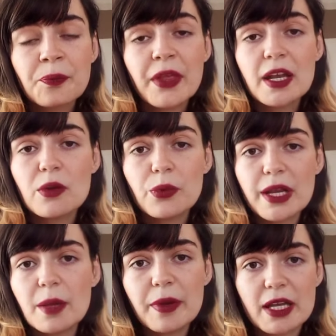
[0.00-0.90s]
in a really
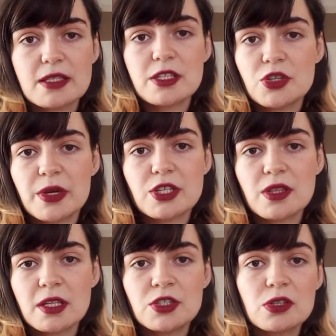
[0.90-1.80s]
bad situation
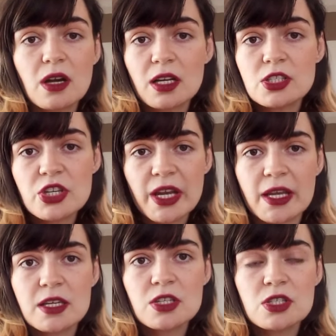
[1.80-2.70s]
that you can't
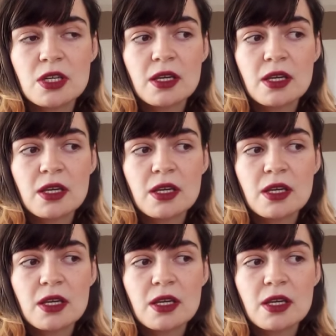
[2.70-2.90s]
change,